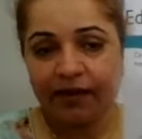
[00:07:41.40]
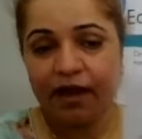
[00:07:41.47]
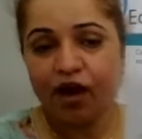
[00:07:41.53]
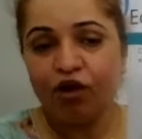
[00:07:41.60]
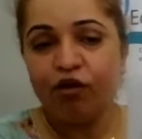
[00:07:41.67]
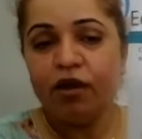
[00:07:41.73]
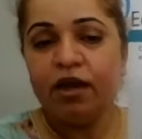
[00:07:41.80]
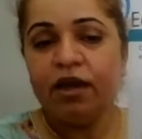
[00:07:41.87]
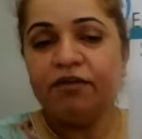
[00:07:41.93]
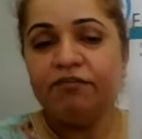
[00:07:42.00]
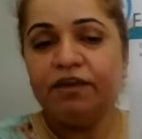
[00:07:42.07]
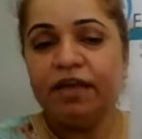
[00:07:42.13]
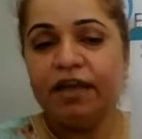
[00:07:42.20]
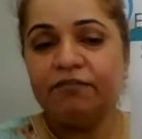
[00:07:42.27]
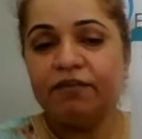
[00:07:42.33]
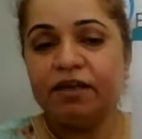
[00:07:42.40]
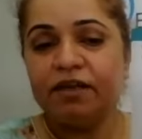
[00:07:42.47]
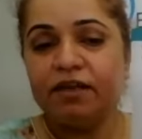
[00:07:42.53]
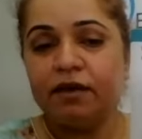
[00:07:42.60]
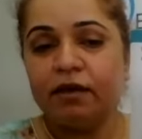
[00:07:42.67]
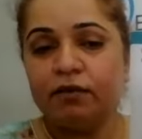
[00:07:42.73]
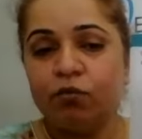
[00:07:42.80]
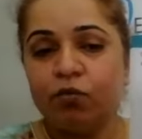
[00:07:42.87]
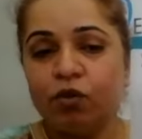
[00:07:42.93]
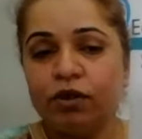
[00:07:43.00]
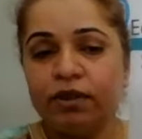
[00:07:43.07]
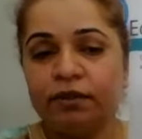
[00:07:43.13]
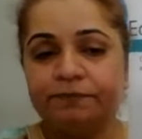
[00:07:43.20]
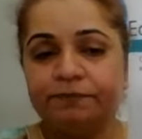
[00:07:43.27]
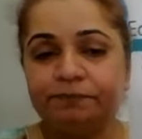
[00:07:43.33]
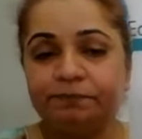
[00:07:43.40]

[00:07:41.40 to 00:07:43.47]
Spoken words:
Now we have another word.